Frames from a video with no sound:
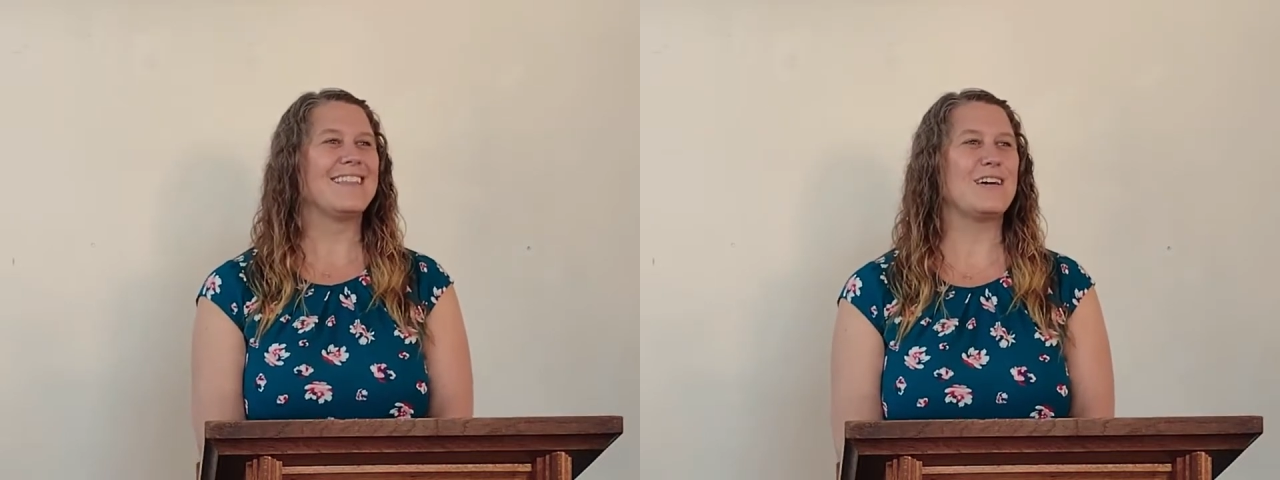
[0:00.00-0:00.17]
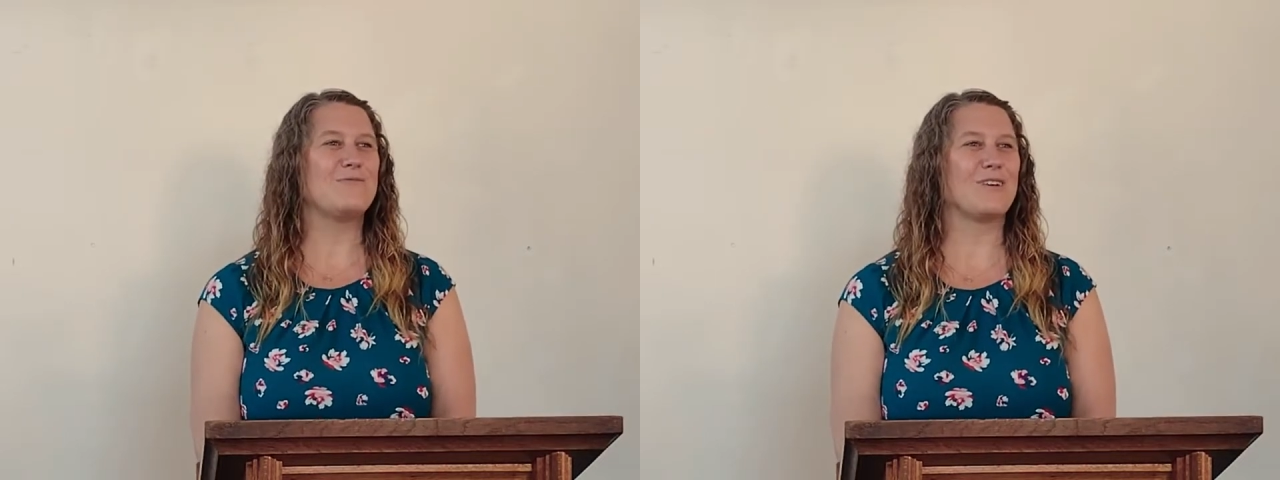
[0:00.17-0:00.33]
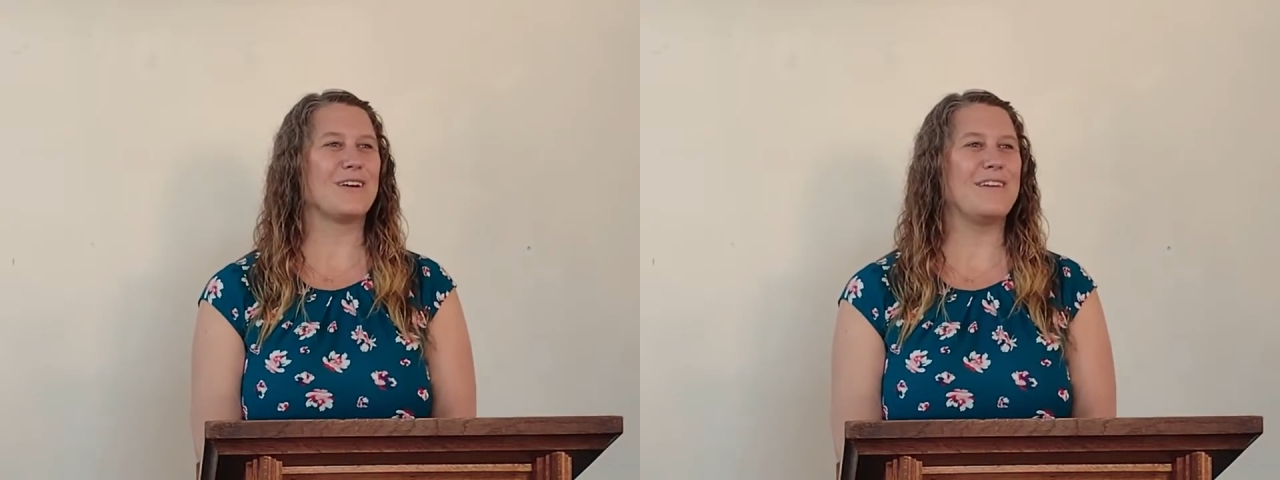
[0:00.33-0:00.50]

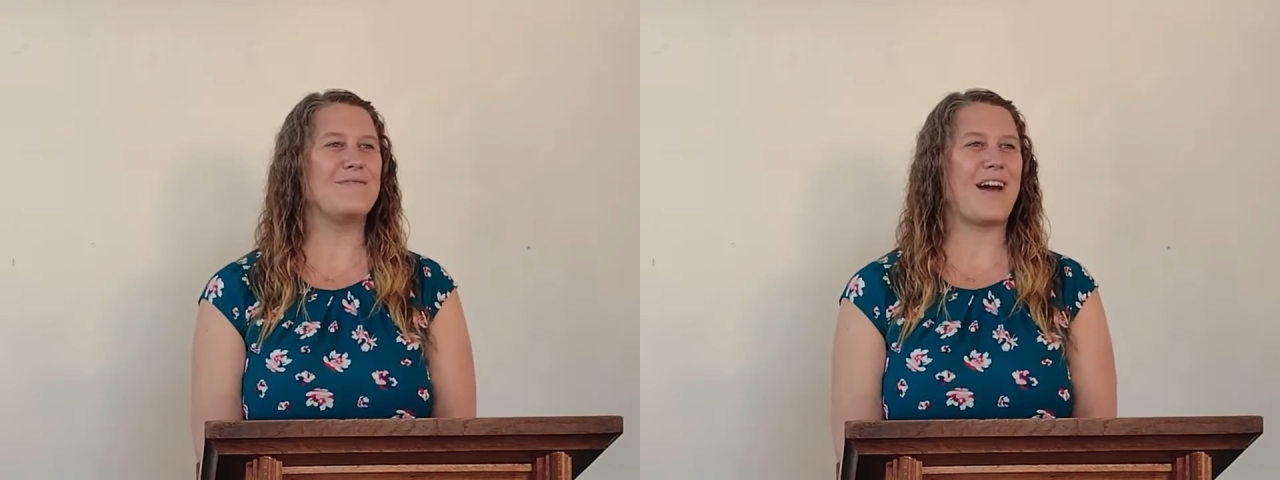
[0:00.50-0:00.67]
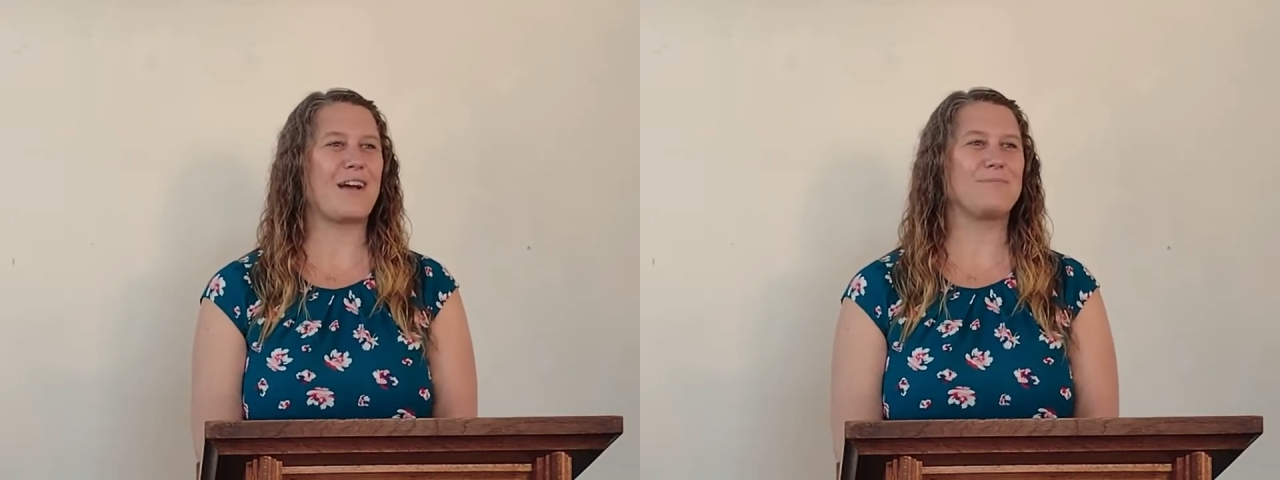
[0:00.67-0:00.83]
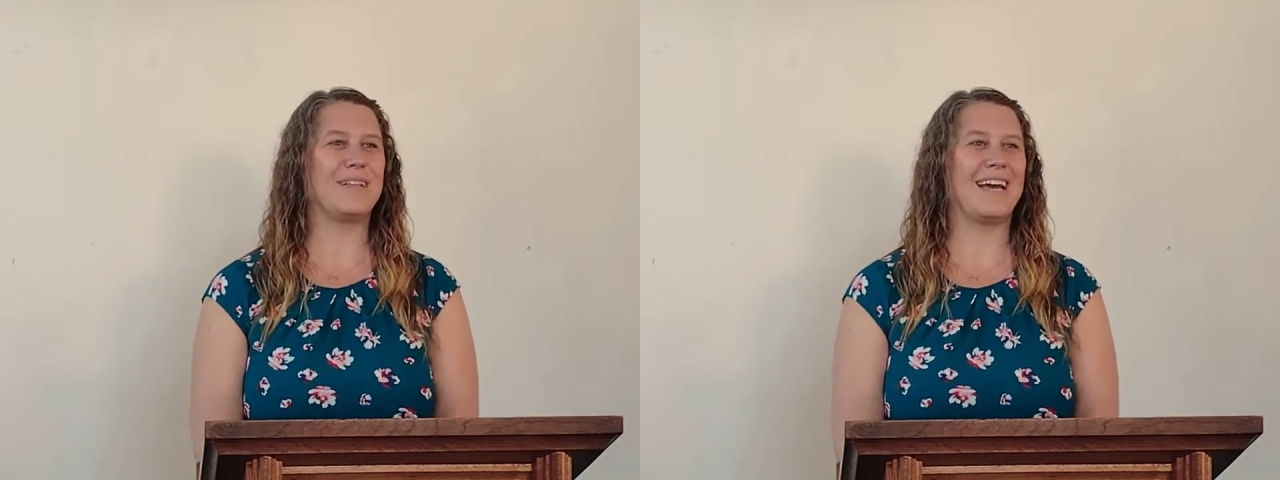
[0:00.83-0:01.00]
they were in
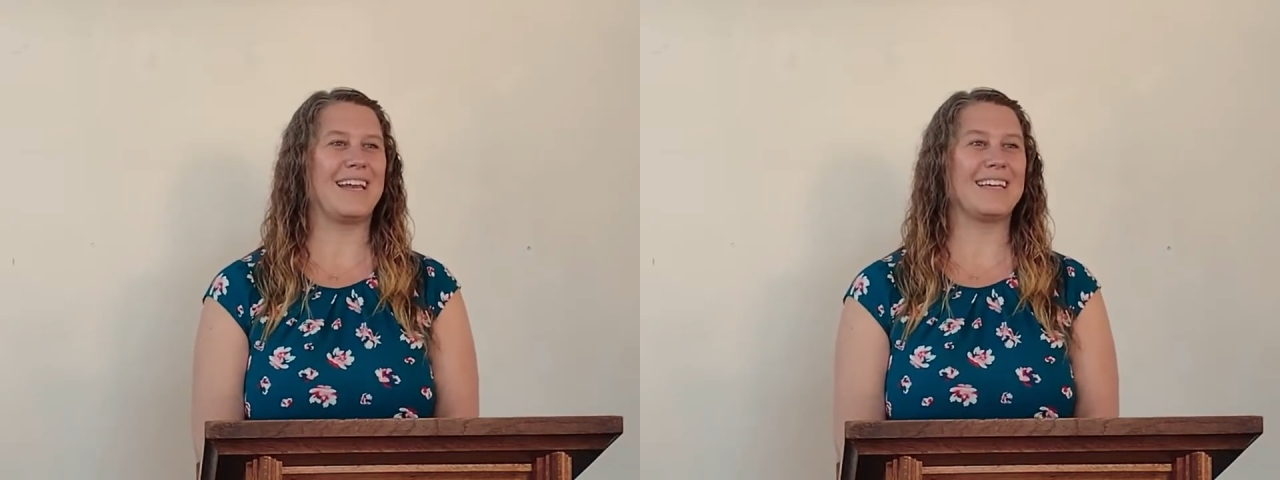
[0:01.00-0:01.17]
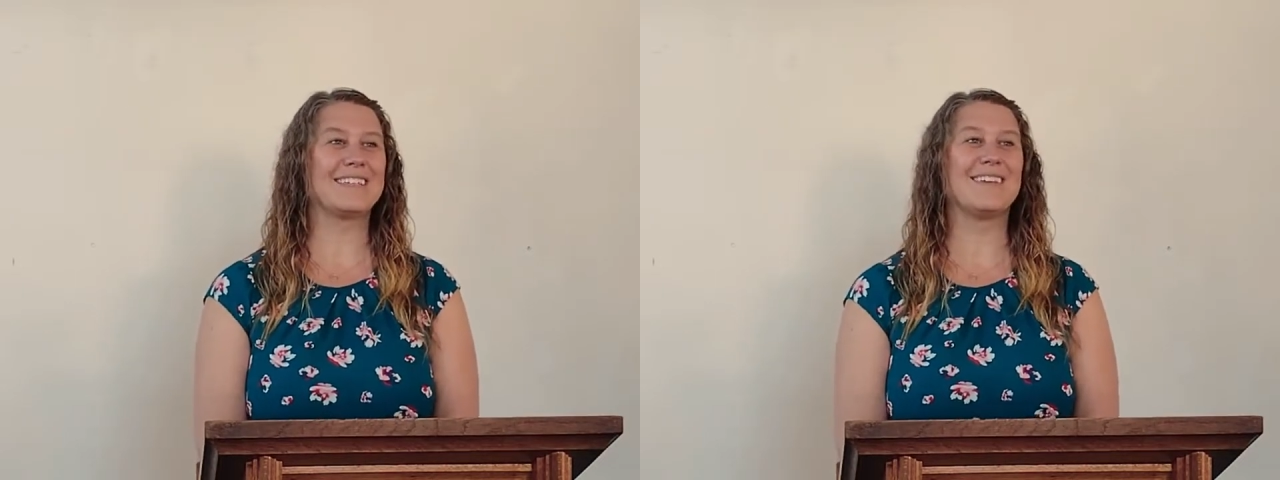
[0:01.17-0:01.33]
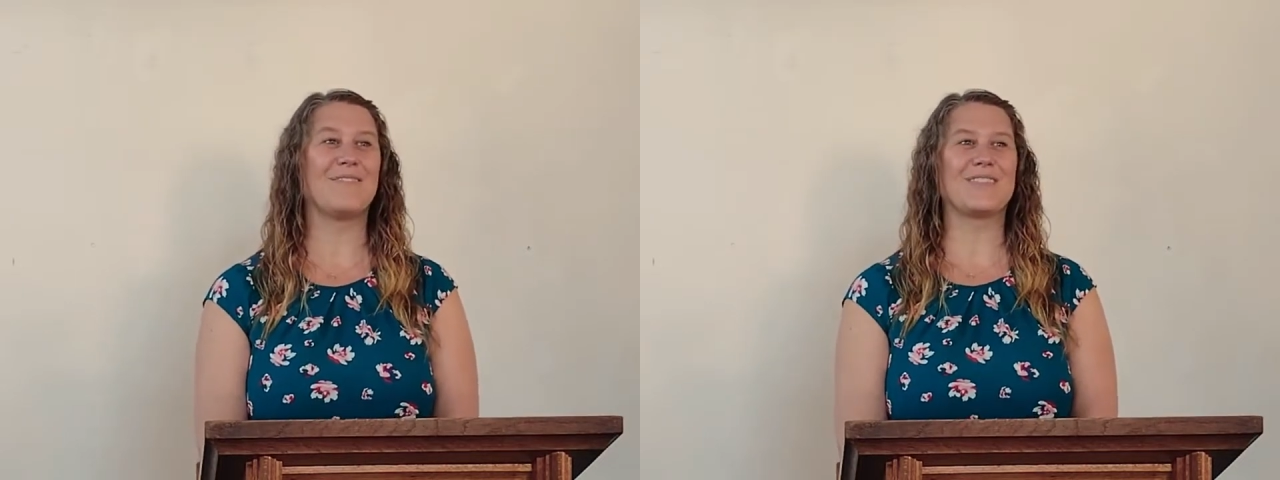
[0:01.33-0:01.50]
fact
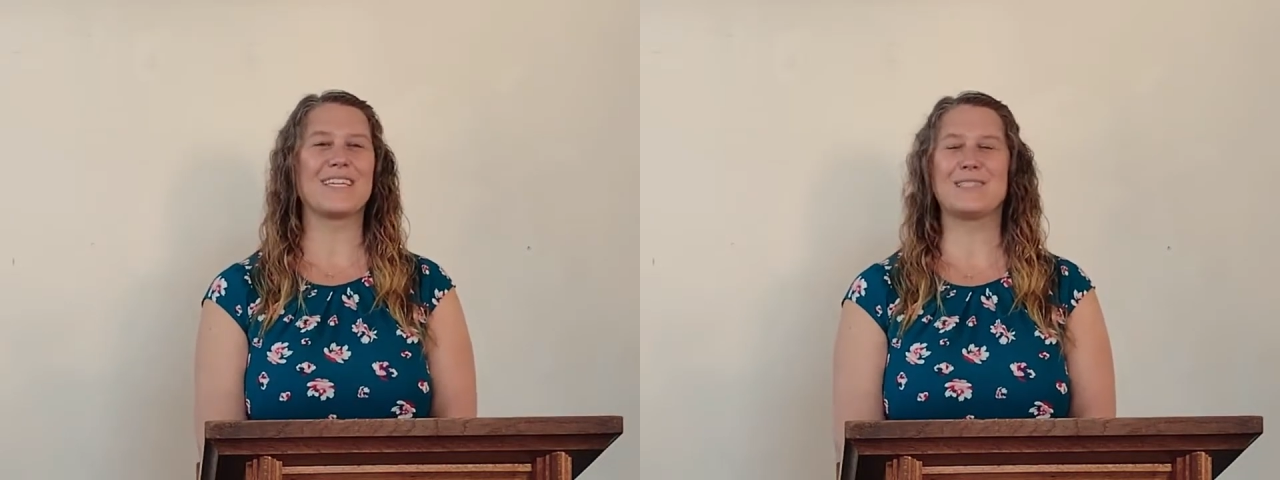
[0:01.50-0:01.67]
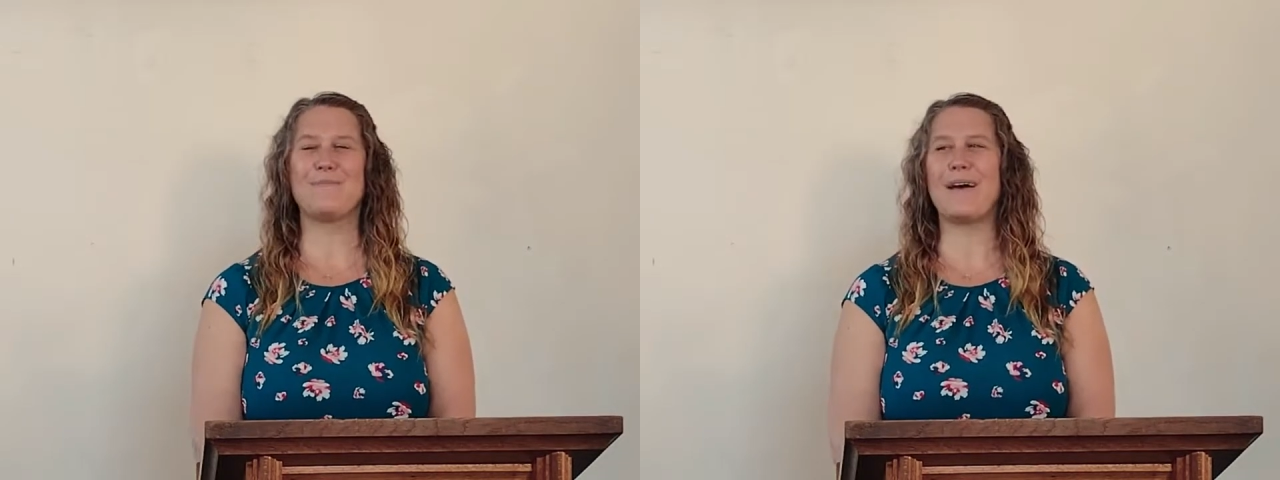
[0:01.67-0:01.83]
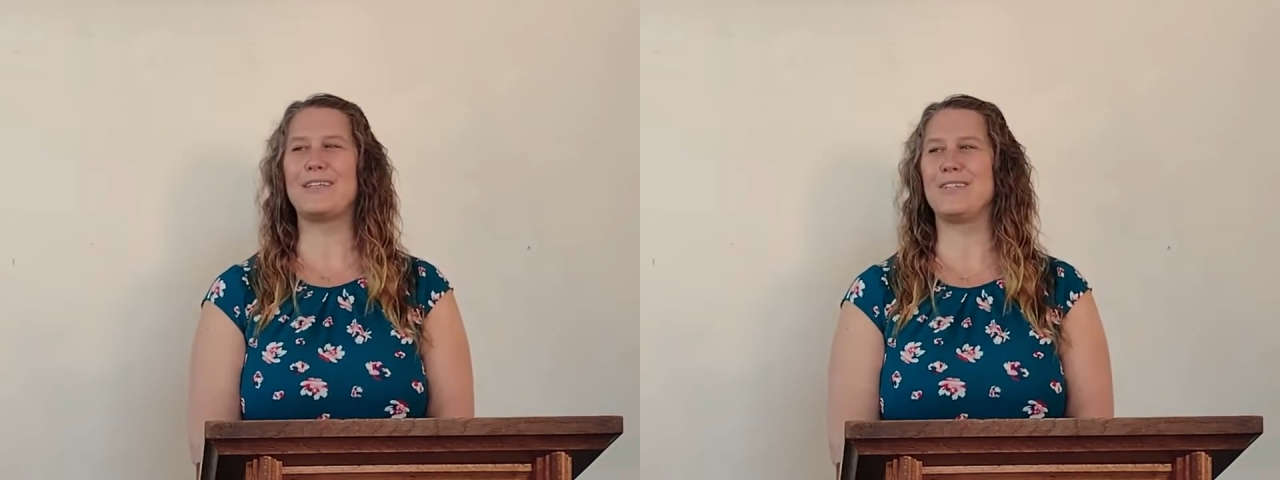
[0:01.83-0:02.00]
planning something
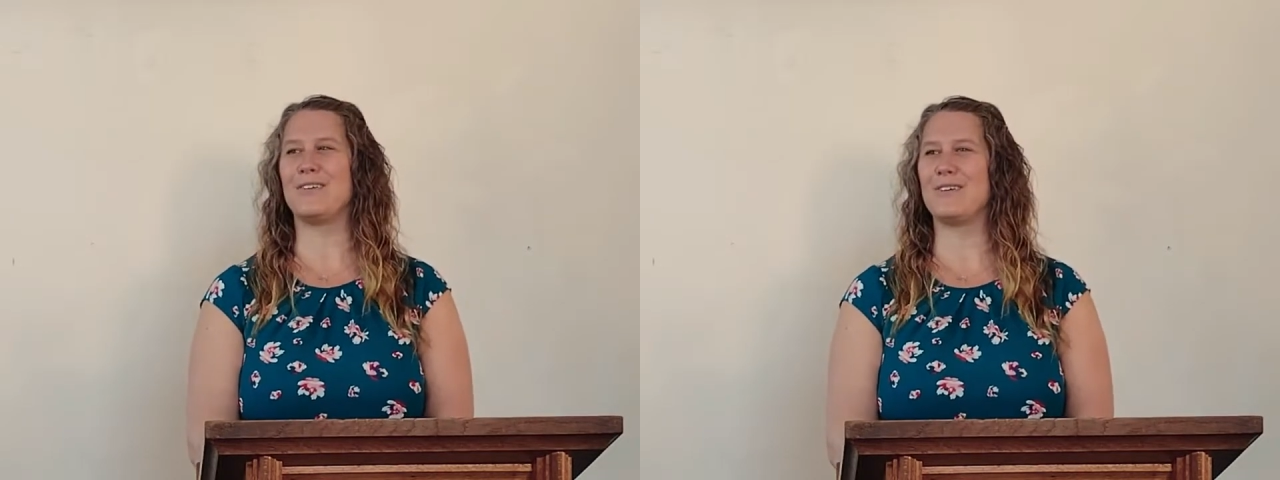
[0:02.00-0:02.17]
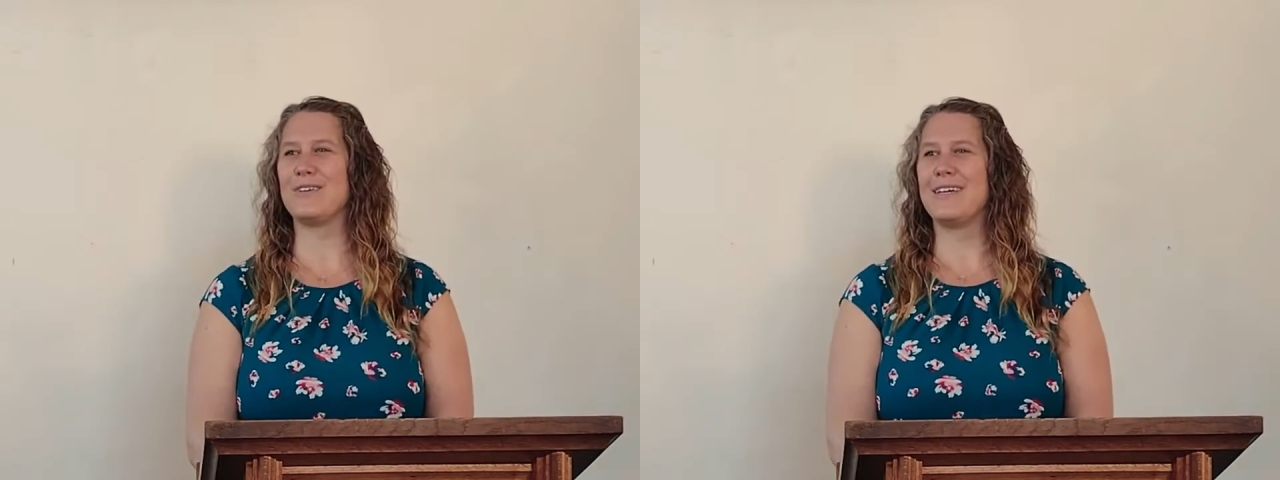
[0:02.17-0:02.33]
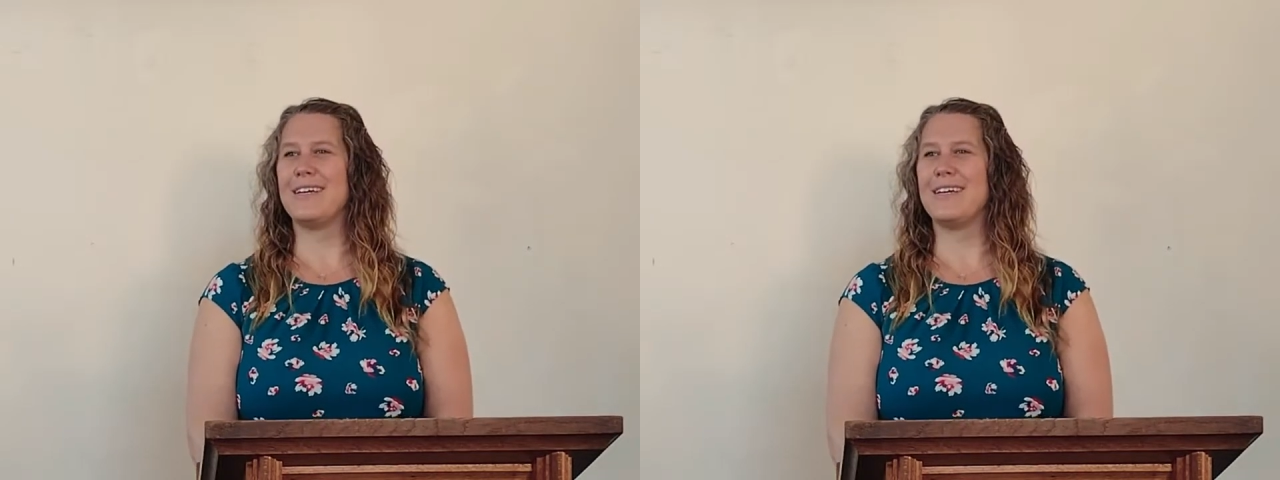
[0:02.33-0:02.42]
special.